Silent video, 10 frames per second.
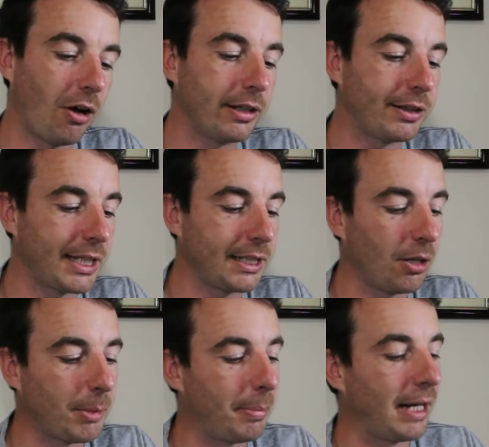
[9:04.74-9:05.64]
I think
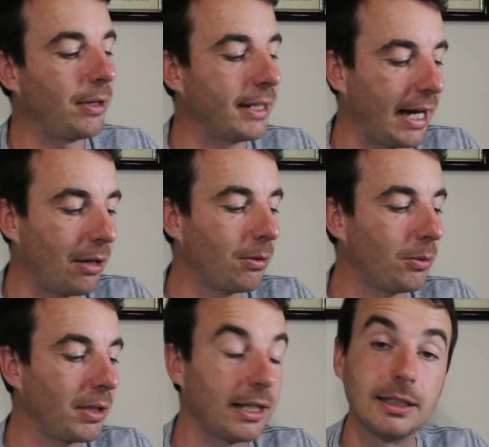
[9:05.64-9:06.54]
I'm about an hour
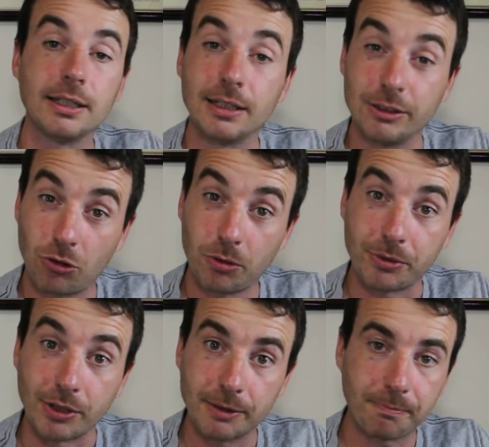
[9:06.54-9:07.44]
away, he nearly
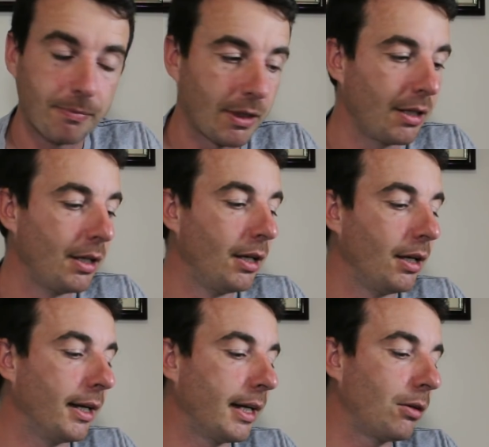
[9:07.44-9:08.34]
drops it,
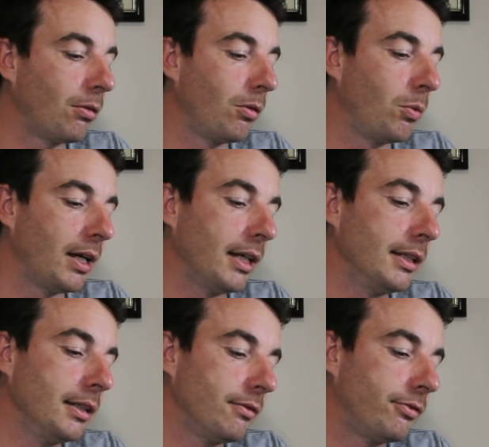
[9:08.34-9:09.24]
an hour
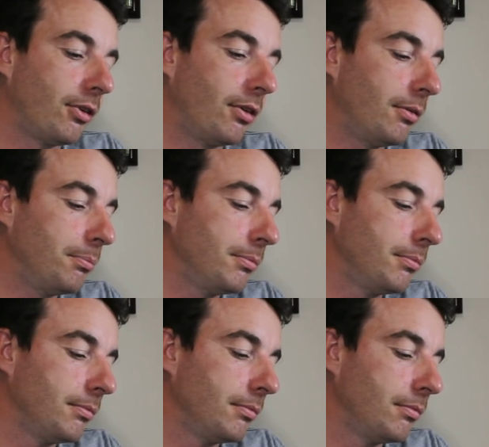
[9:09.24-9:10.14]
away from
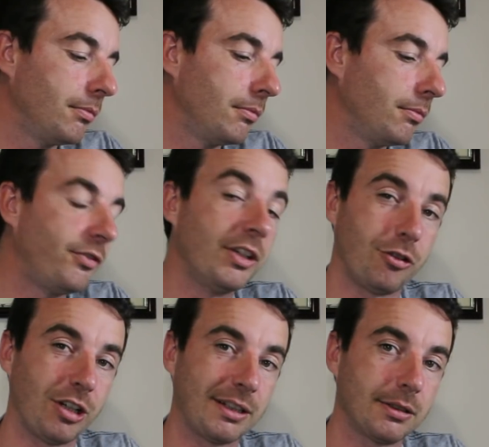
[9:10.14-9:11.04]

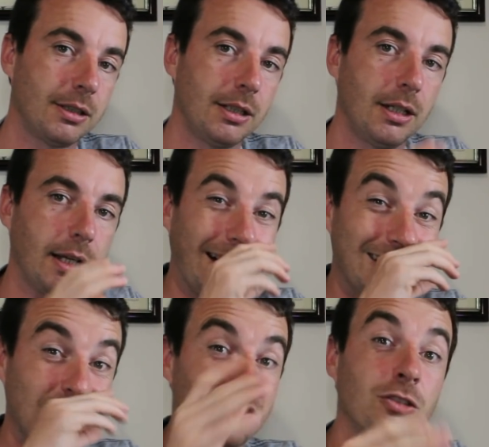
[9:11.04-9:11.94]
finishing,
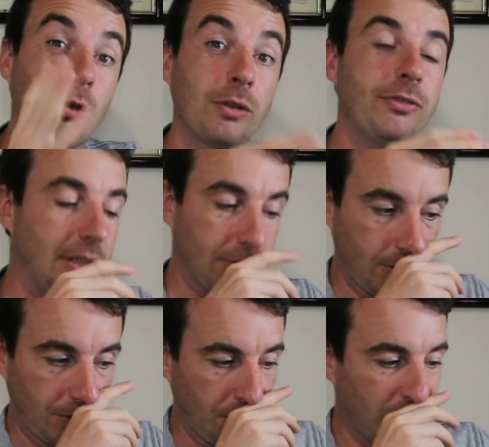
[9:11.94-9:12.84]
and then I've just got the figures
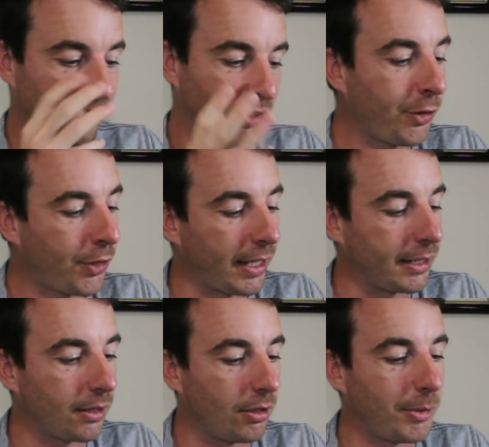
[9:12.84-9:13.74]
to do, and I
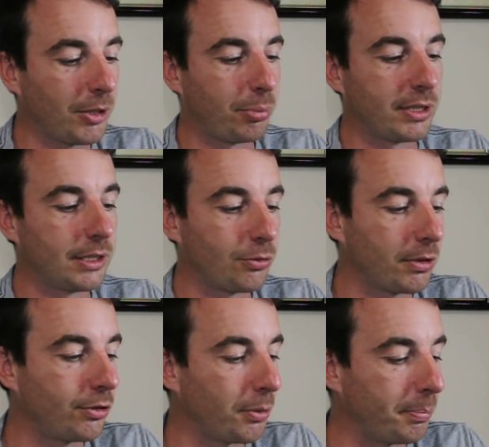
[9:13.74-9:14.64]
think I might bring this
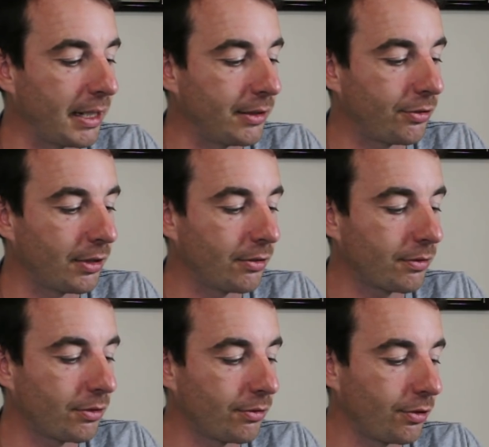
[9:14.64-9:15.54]
one to a base since
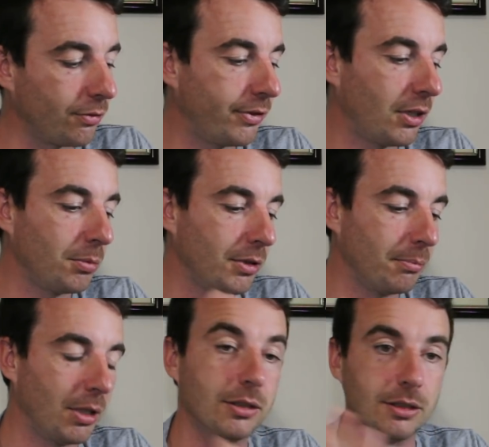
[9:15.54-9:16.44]
I've gone so far with the
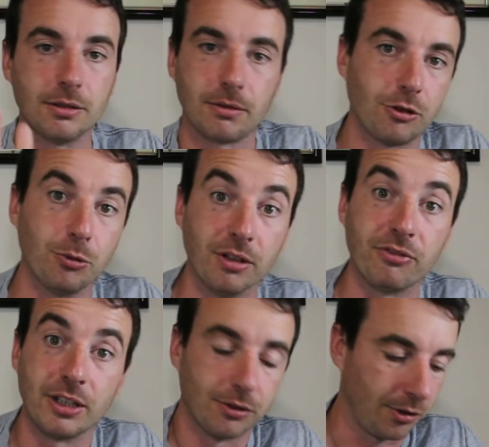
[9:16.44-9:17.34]
mud and doing the
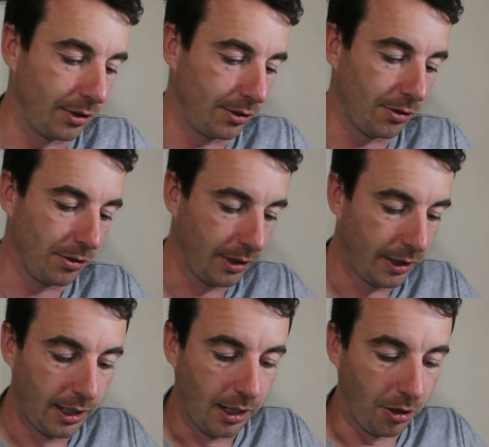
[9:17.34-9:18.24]
figures. You know,
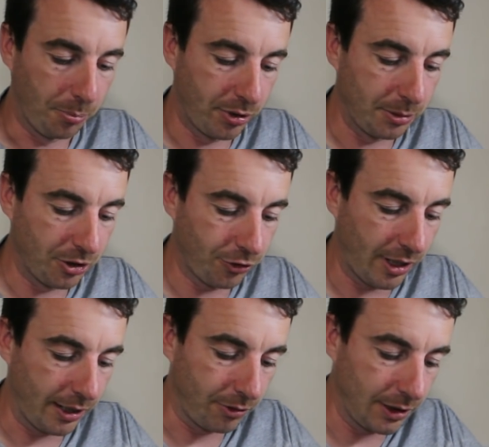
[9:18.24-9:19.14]
I'm pretty much
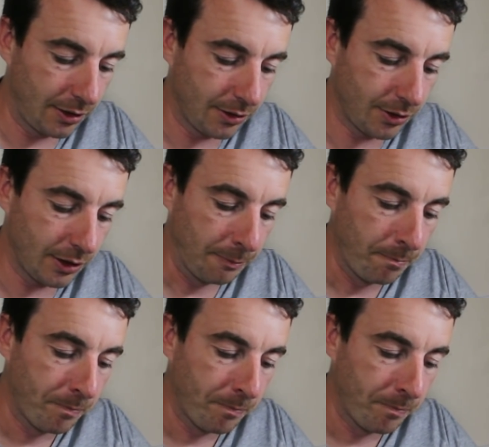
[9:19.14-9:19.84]
there really, aren't I?